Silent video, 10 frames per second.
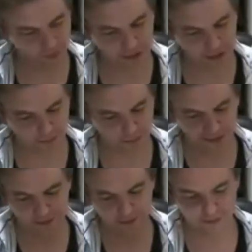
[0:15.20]
of the reading,
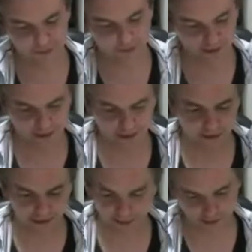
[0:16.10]
but
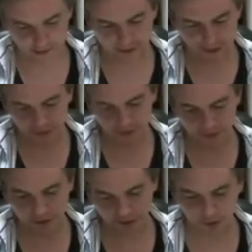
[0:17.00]
the
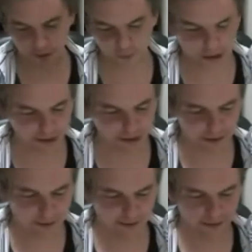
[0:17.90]
introduction, the opening,